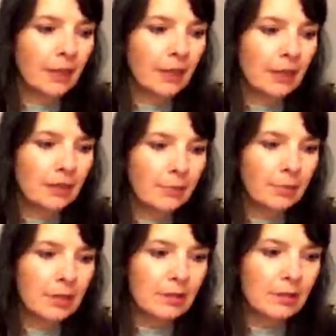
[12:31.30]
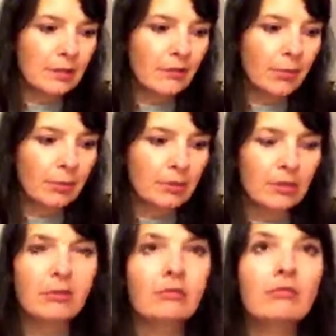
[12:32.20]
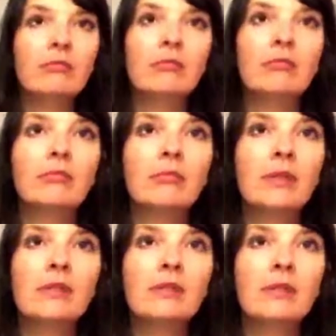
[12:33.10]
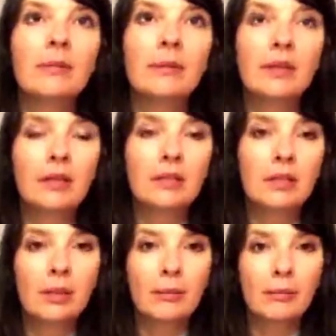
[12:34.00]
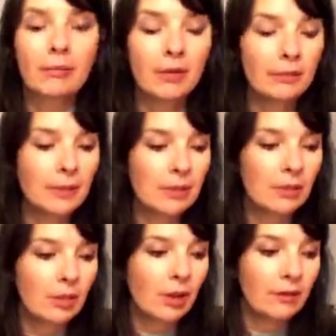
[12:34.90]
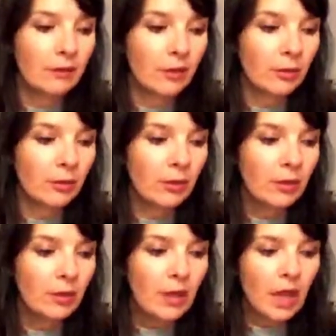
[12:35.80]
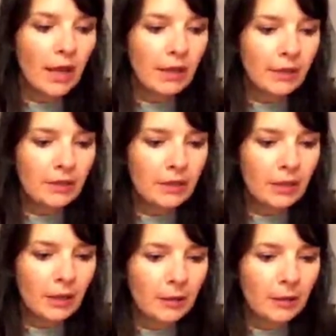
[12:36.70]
I guess the presence of a person is something, and to them it means a lot. So, and it